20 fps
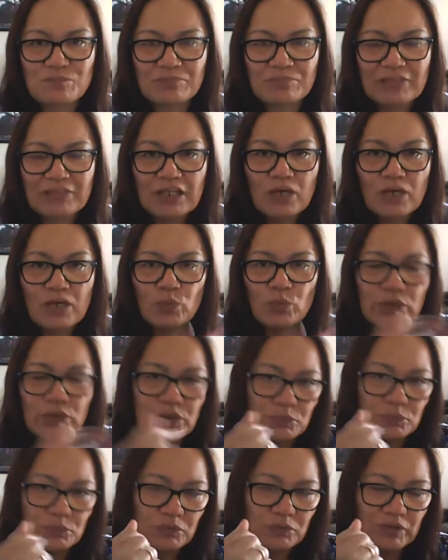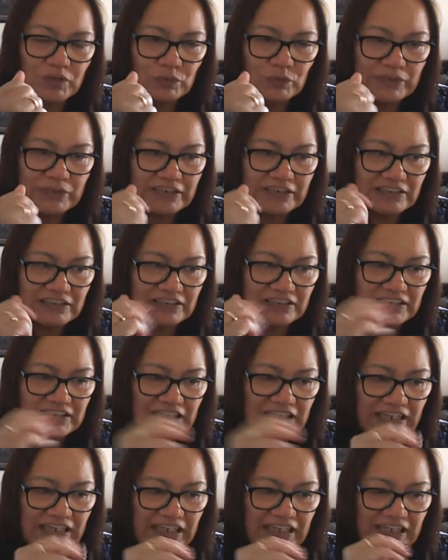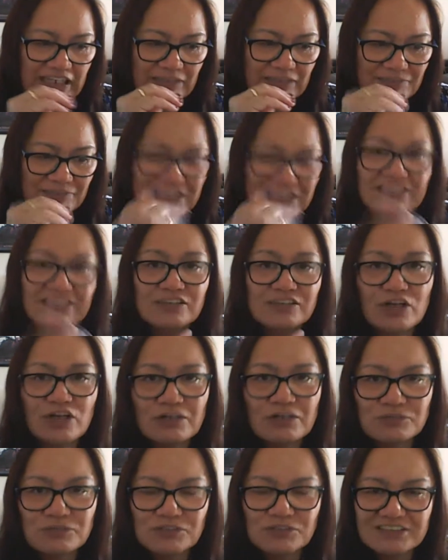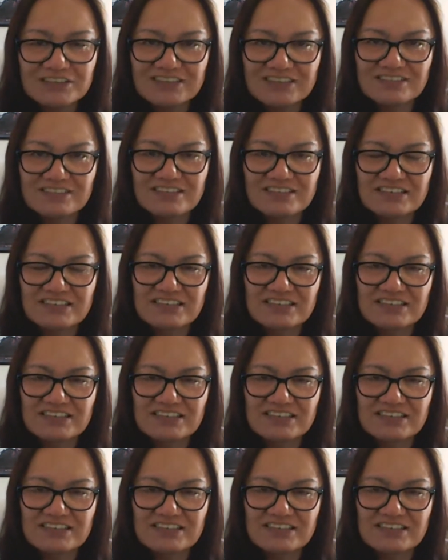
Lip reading: We're in conferences